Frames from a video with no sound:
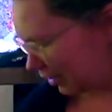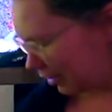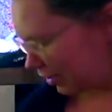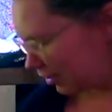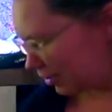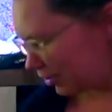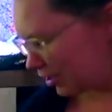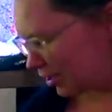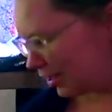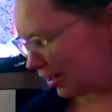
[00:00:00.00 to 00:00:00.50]

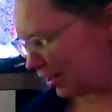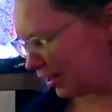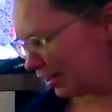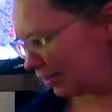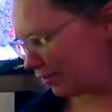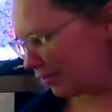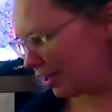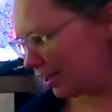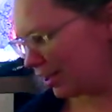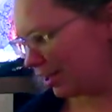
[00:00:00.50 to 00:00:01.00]
13,
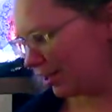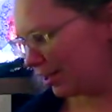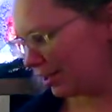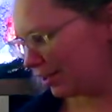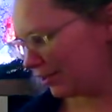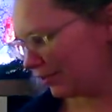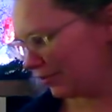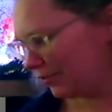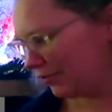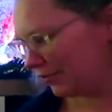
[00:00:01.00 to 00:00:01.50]
right
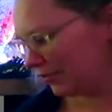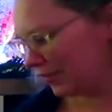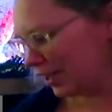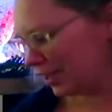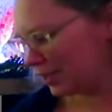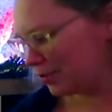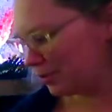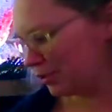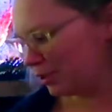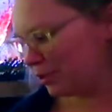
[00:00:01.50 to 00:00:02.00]
here.
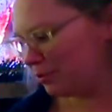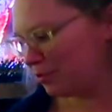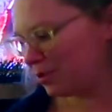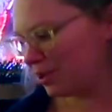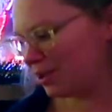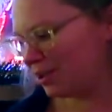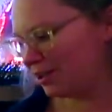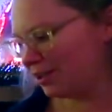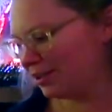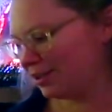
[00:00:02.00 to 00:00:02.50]
That's what you
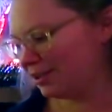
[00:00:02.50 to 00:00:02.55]
want.